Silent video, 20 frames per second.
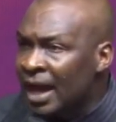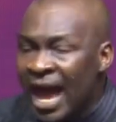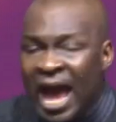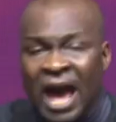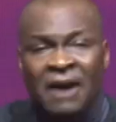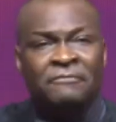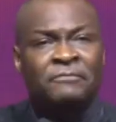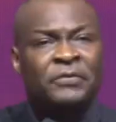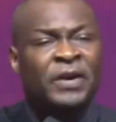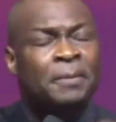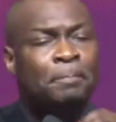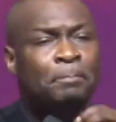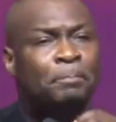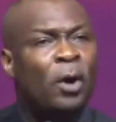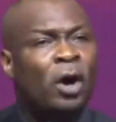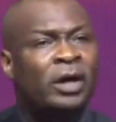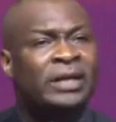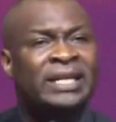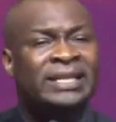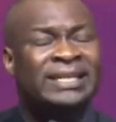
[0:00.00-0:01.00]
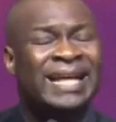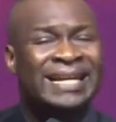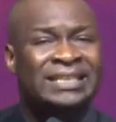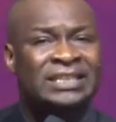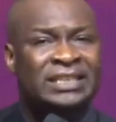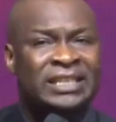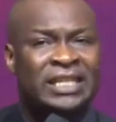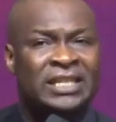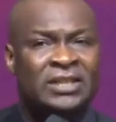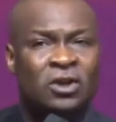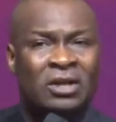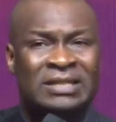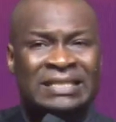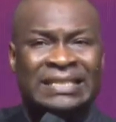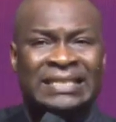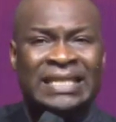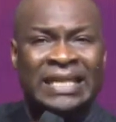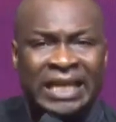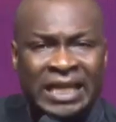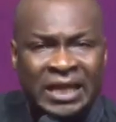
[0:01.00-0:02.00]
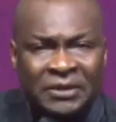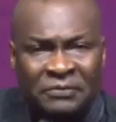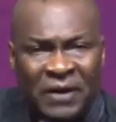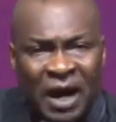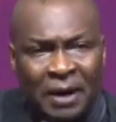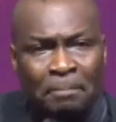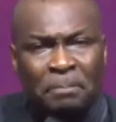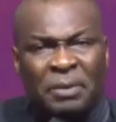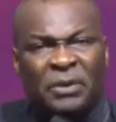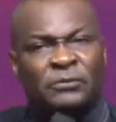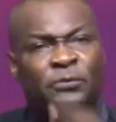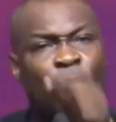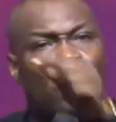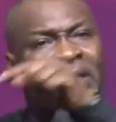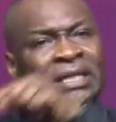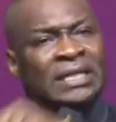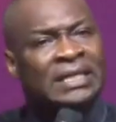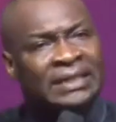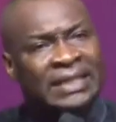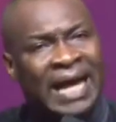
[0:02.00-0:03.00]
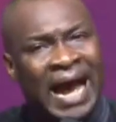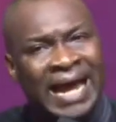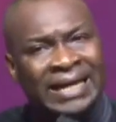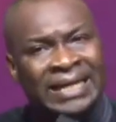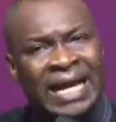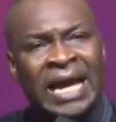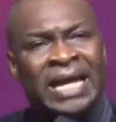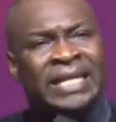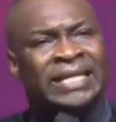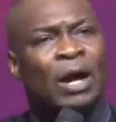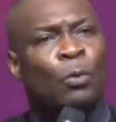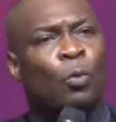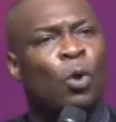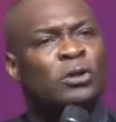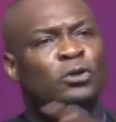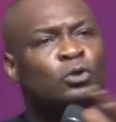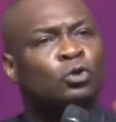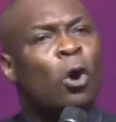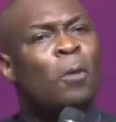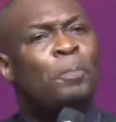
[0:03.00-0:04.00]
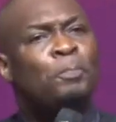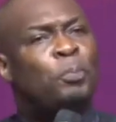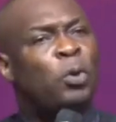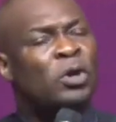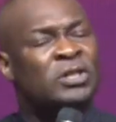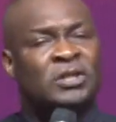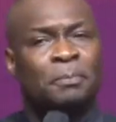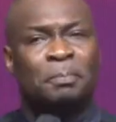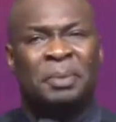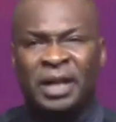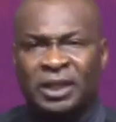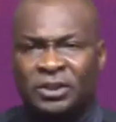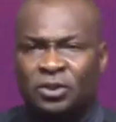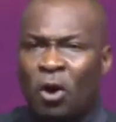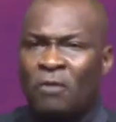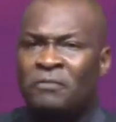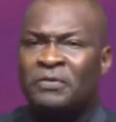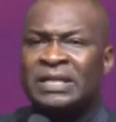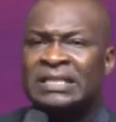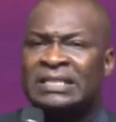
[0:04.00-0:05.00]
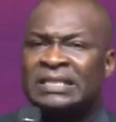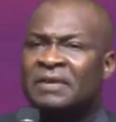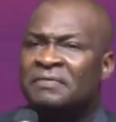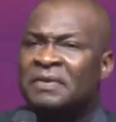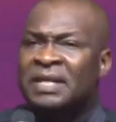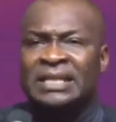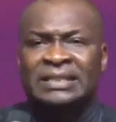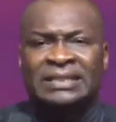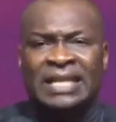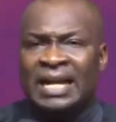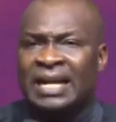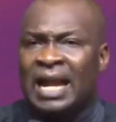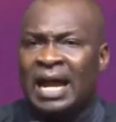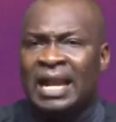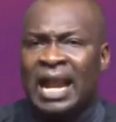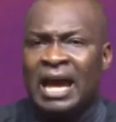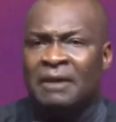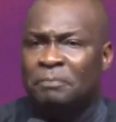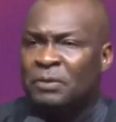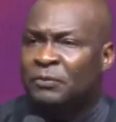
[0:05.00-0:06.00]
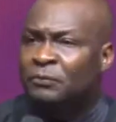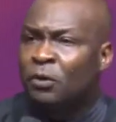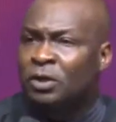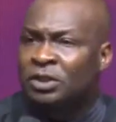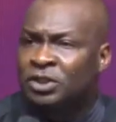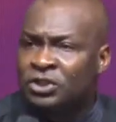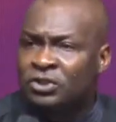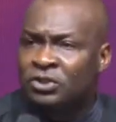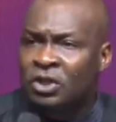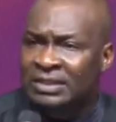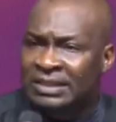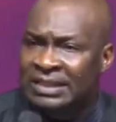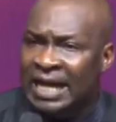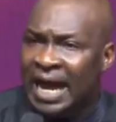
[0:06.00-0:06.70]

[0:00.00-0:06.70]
Everybody that Jesus delivered before he died, there was no possibility of receiving eternal life before Jesus